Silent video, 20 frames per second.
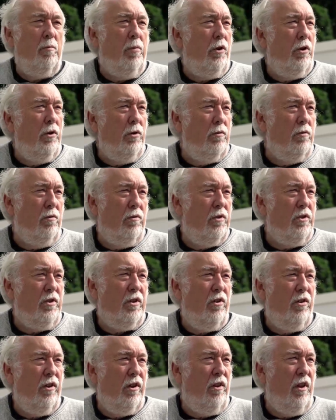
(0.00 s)
balloon. There's
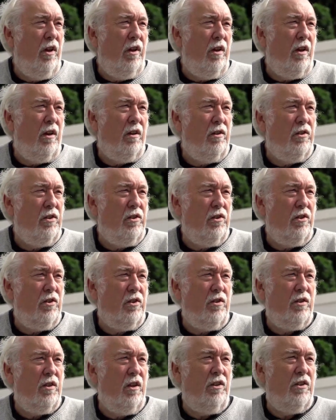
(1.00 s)
nothing there.
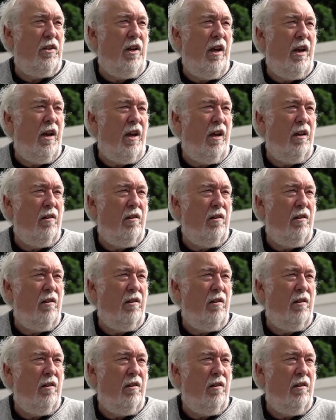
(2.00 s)
It's air.